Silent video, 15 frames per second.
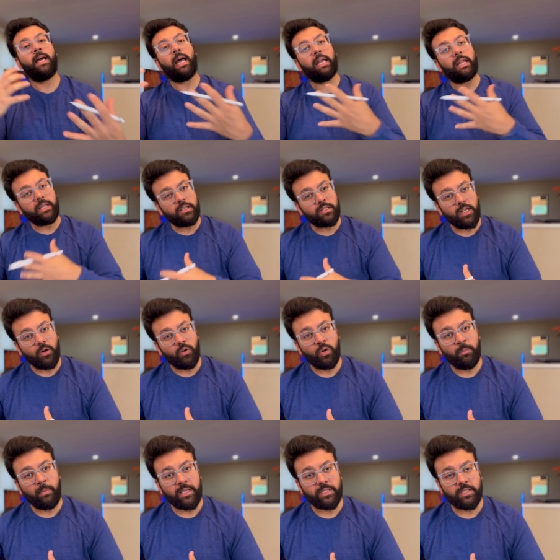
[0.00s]
I reached out to
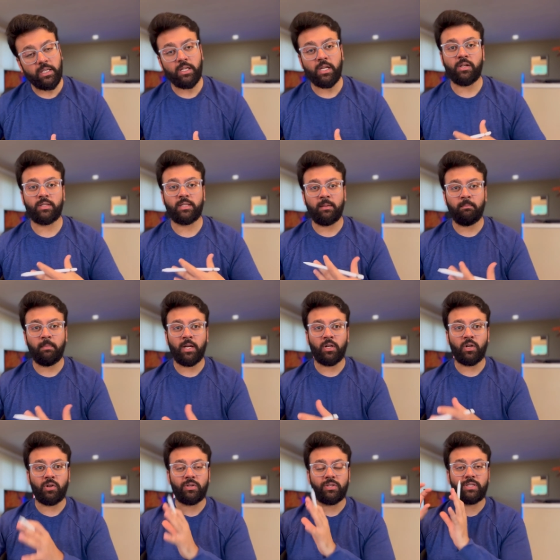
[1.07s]
my seniors and
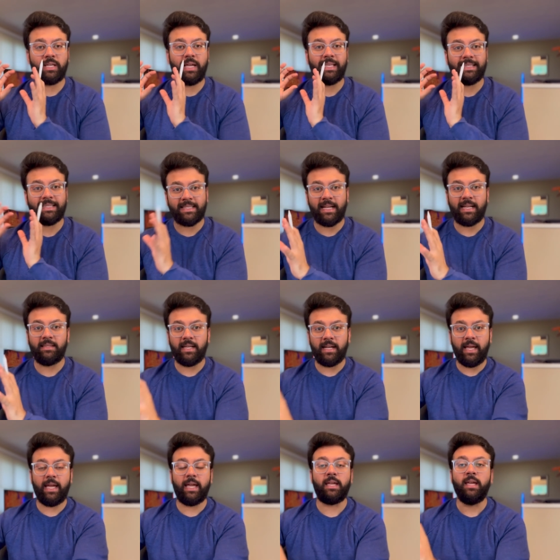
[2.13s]
mentors and said that,
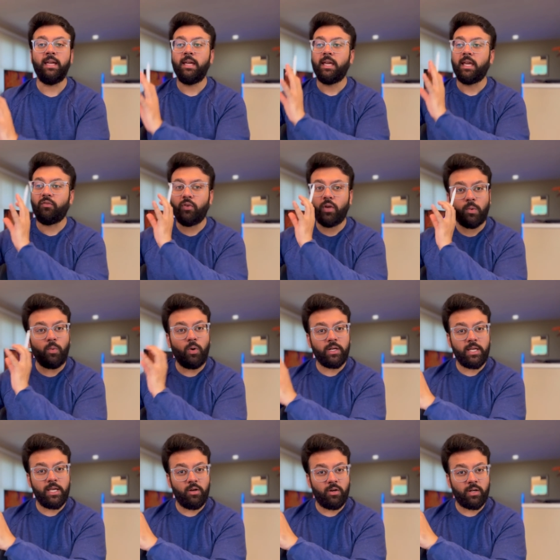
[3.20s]
hey, if you're
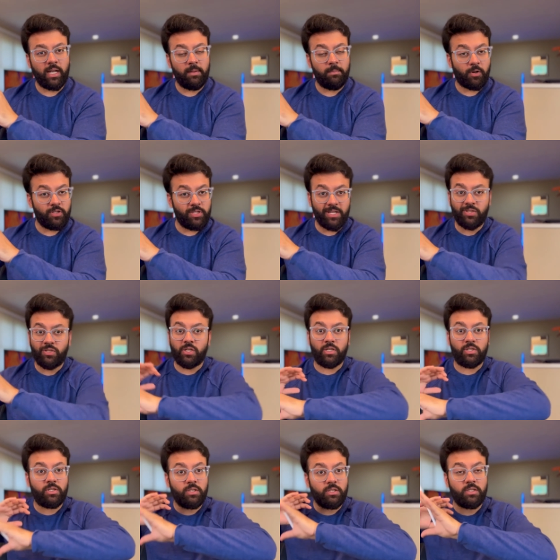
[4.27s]
working on any project,
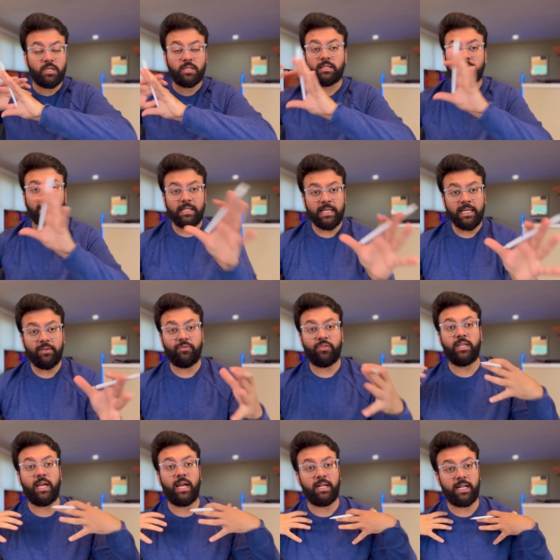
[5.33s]
just leave
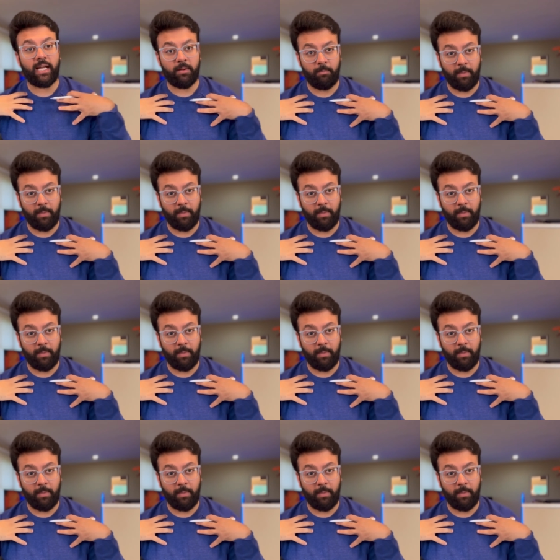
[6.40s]
the entire